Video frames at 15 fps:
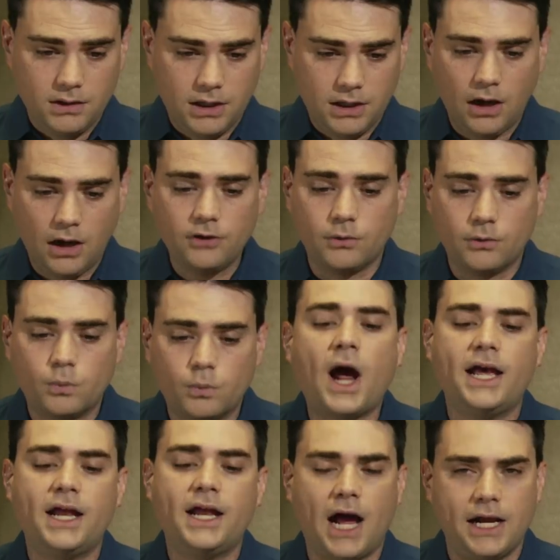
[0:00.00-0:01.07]
He calls it
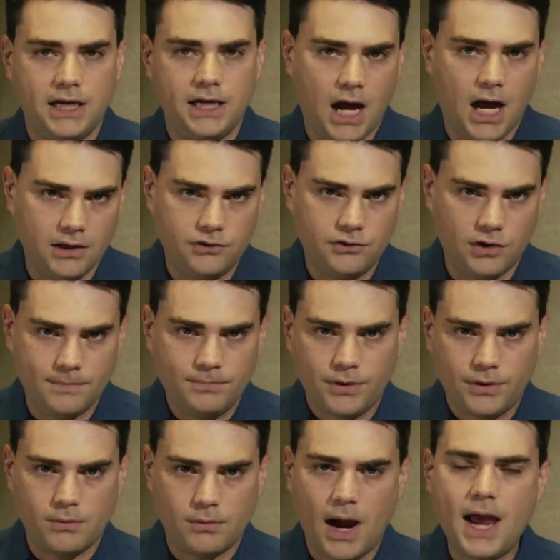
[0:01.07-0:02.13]
riot ideology.
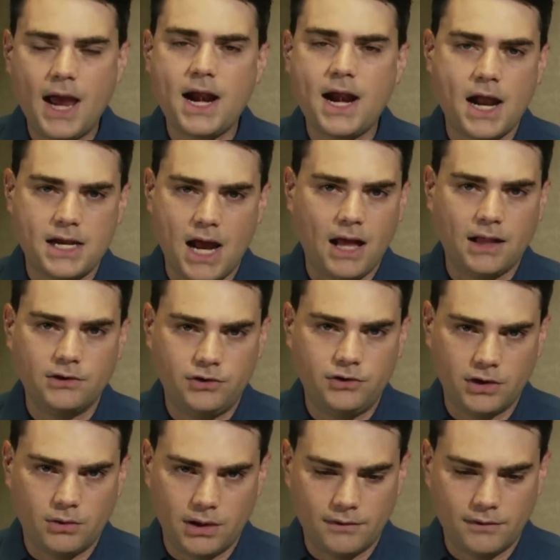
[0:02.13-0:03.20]
You know, riot
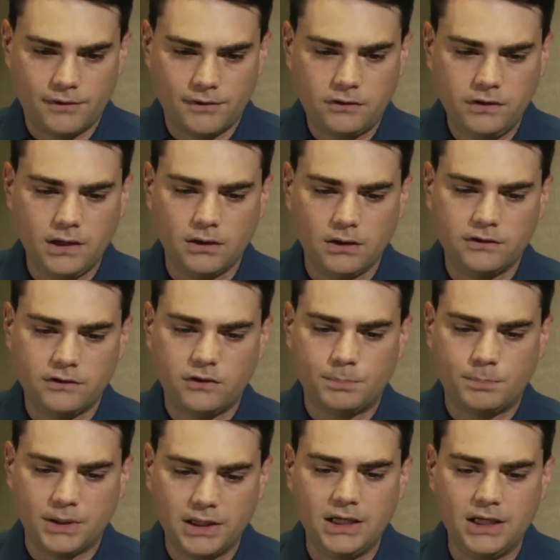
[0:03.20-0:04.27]
ideology, according to Fred Siegel, is
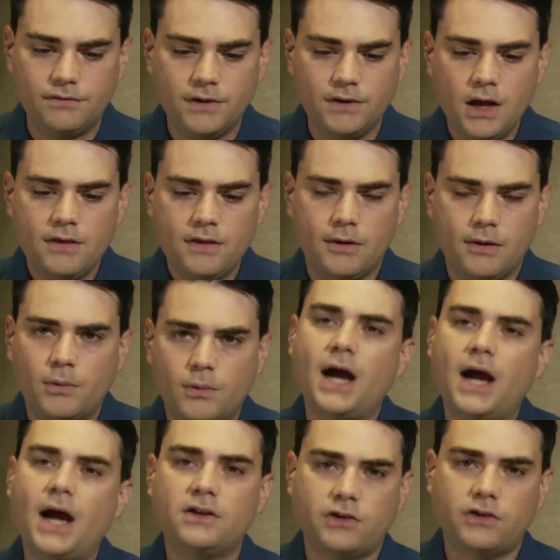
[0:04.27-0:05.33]
this belief that
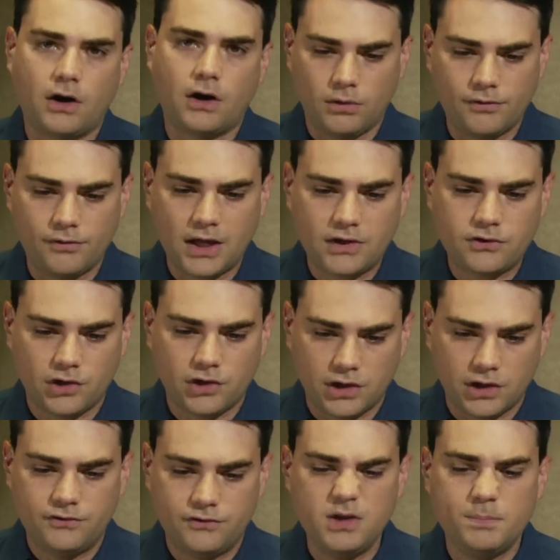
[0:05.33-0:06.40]
riots are a
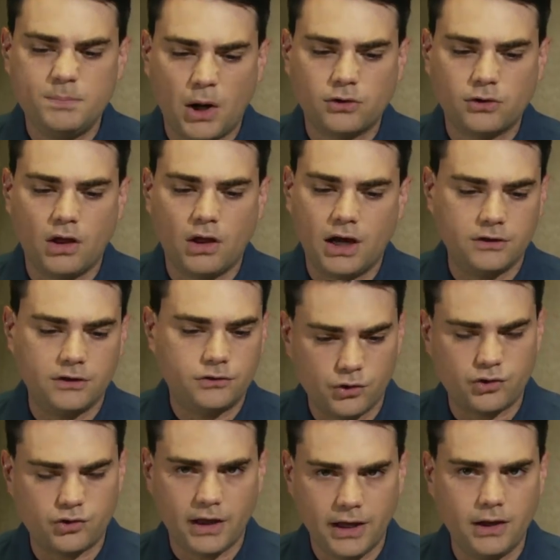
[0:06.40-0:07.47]
reflection of deep underlying
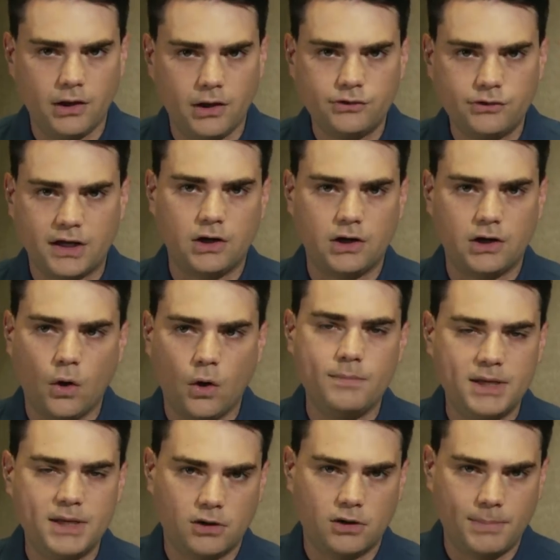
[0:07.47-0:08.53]
social ills that can only
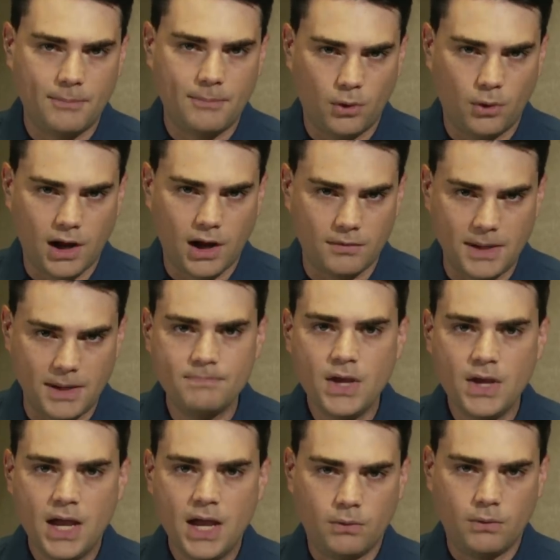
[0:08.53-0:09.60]
be cured by more government.
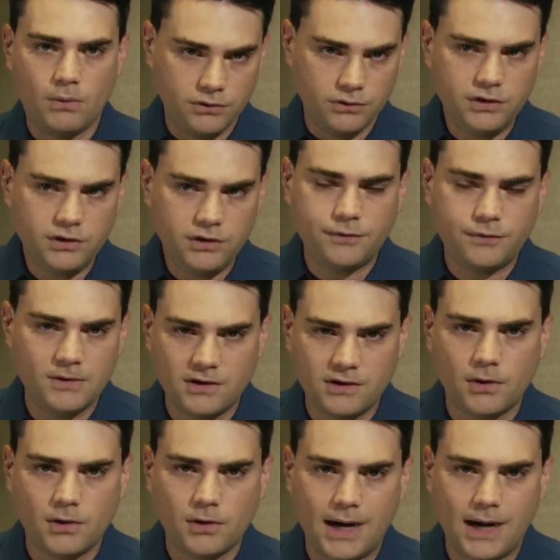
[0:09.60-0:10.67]
And what you would see from the
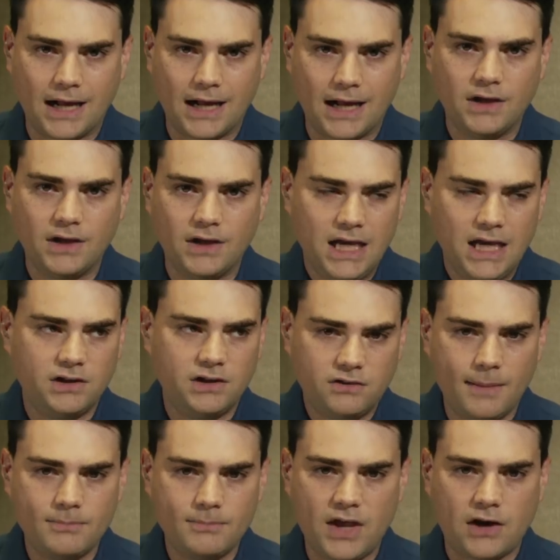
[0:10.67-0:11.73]
Democrats is an
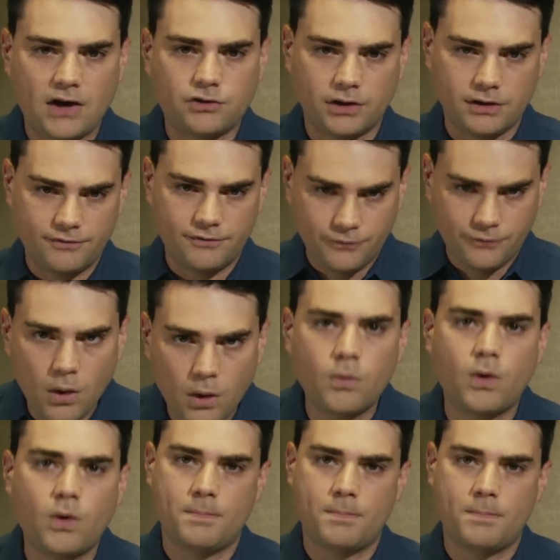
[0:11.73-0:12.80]
attempt to actually
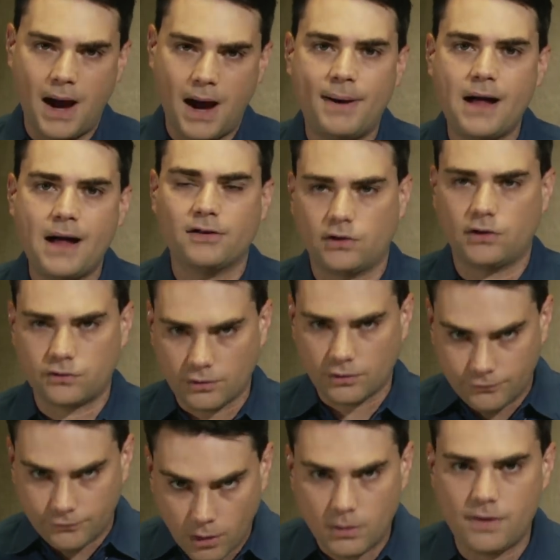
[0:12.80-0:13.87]
forward mob politics, to
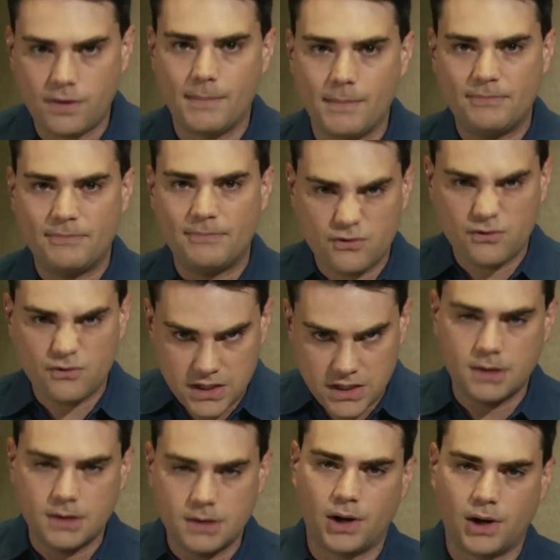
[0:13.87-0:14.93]
forward the mob, to
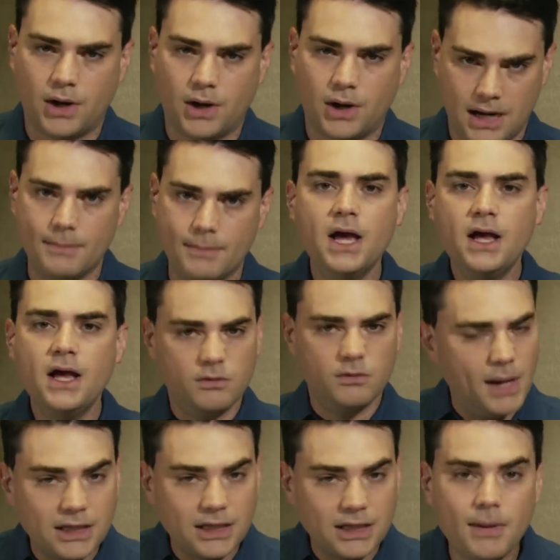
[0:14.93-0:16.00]
feed the braying mob,
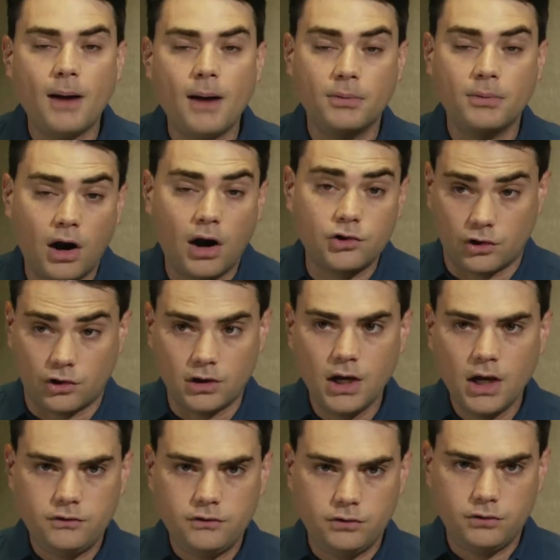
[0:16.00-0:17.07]
to make the mob larger,
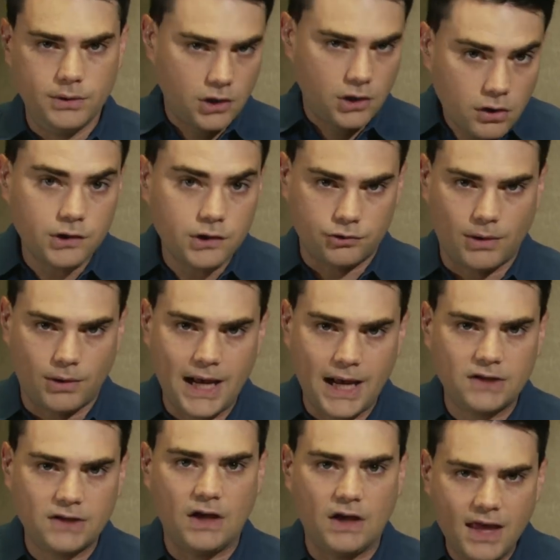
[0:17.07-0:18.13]
to encourage
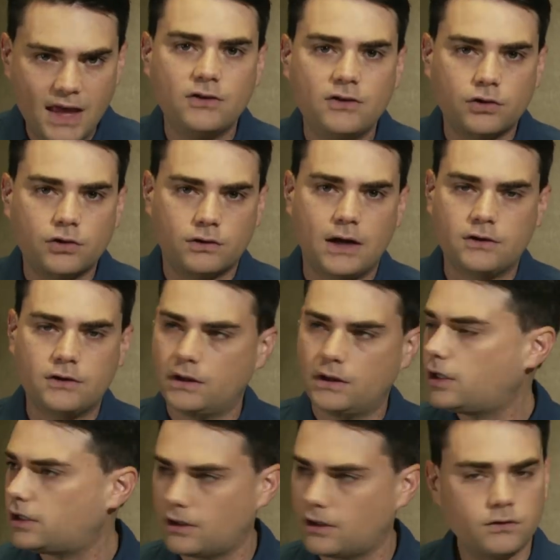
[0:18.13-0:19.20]
riots, and then turn around and say,
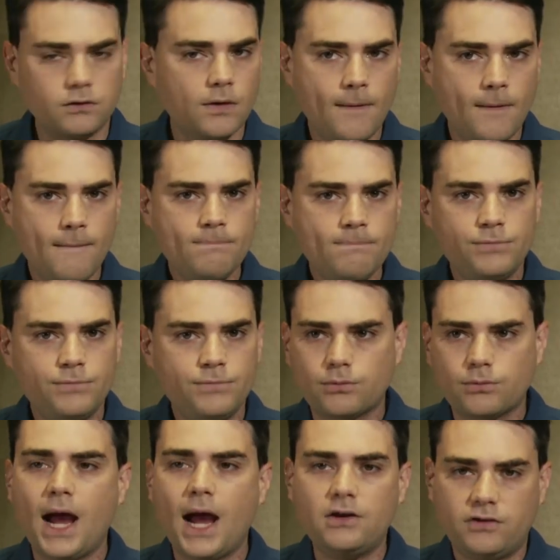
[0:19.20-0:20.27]
look at this. This
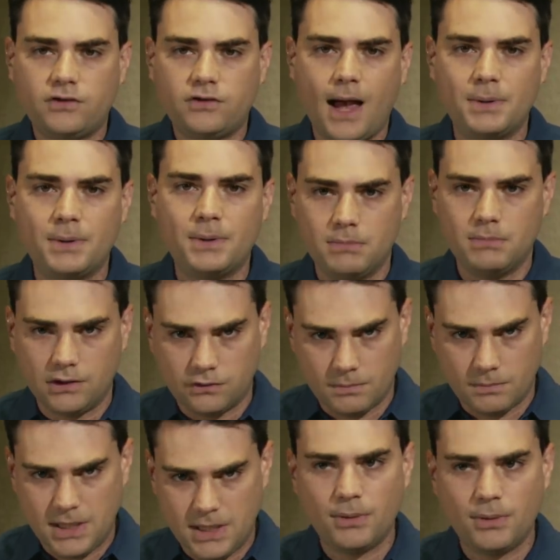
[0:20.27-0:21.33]
riot is happening because
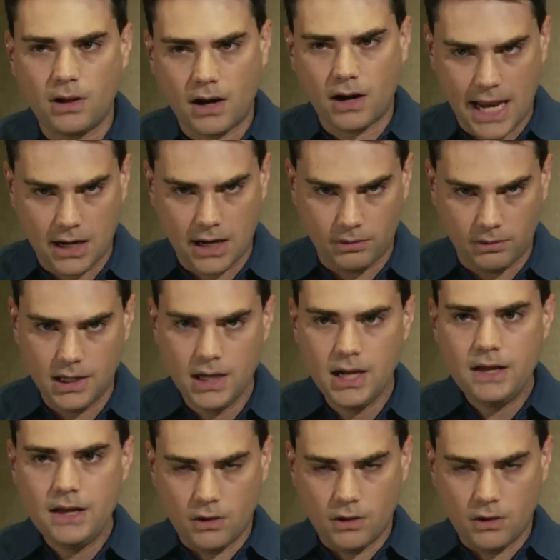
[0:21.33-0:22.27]
the people are angry.